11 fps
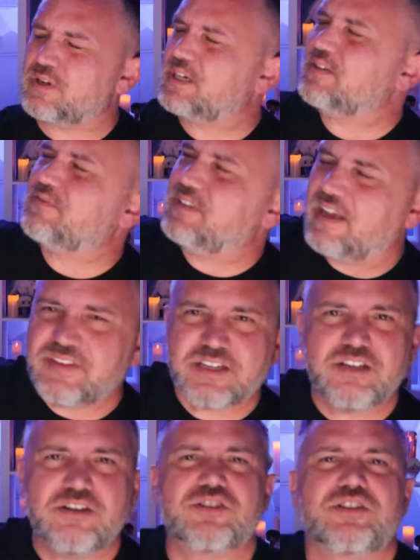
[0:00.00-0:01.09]
We're going to fluff the
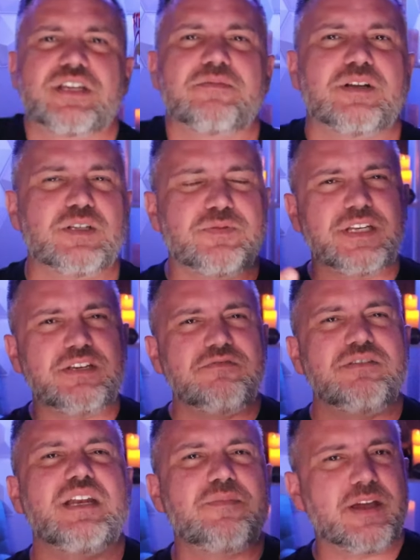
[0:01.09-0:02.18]
cushions up because we do
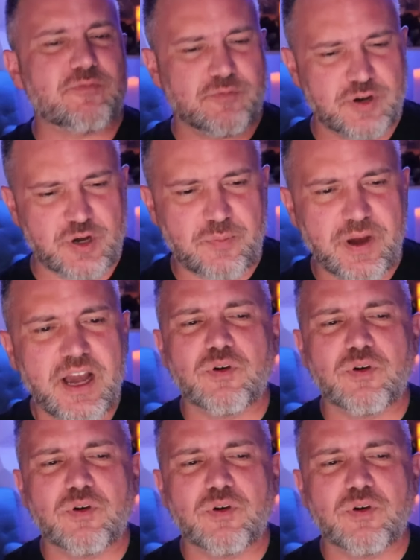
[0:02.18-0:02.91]
need to make room